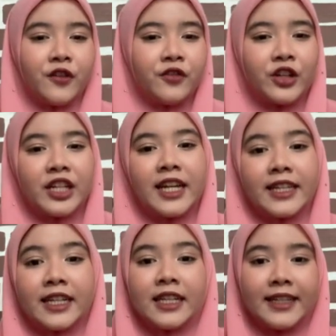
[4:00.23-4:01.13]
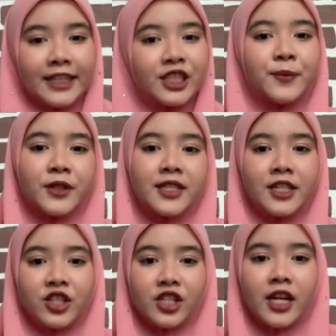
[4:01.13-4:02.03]
For the data collection
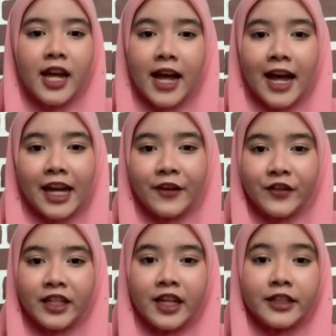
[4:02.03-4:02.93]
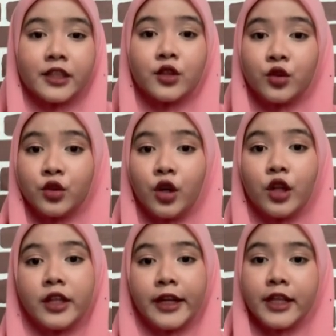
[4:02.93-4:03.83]
procedure, I have conducted 2
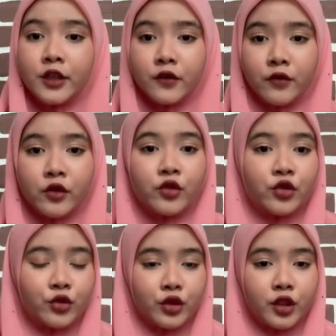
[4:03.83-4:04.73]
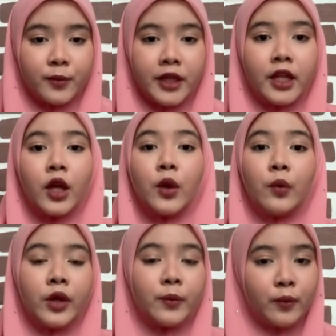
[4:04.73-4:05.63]
online interviews through Google Meet
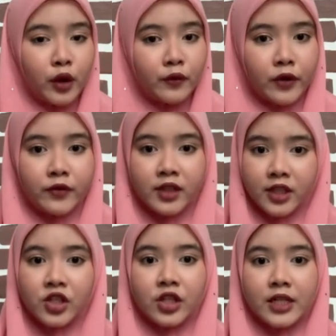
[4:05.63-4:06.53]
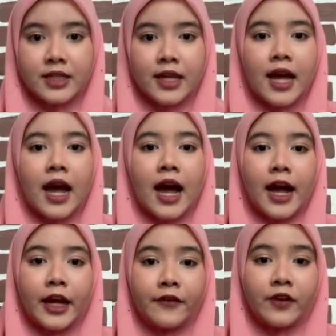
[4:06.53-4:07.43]
with both of the teachers. I
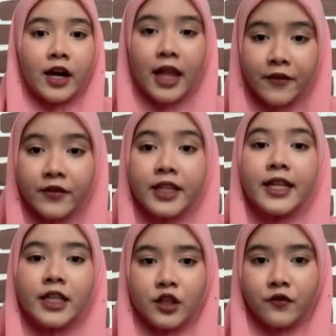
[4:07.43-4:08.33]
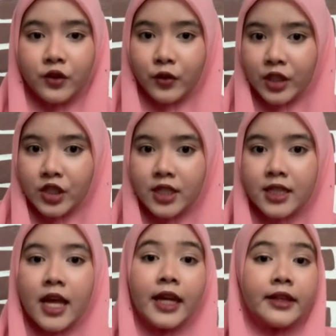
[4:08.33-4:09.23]
have 11 interview questions
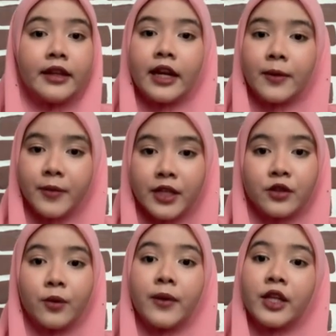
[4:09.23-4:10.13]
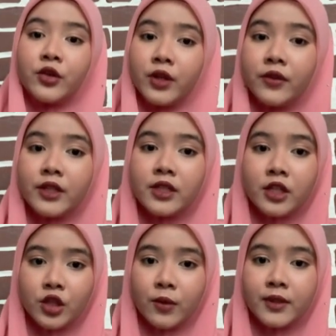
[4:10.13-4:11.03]
that are based on my 3
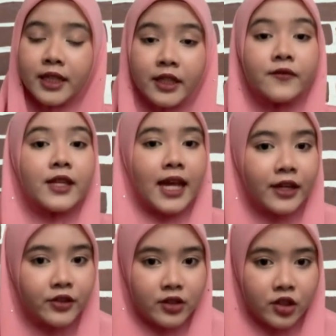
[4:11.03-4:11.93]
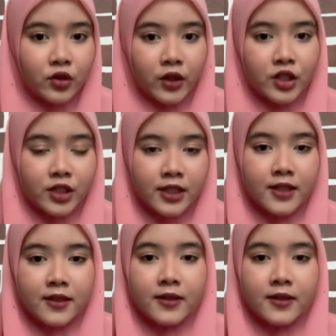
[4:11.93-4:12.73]
research objectives and research questions.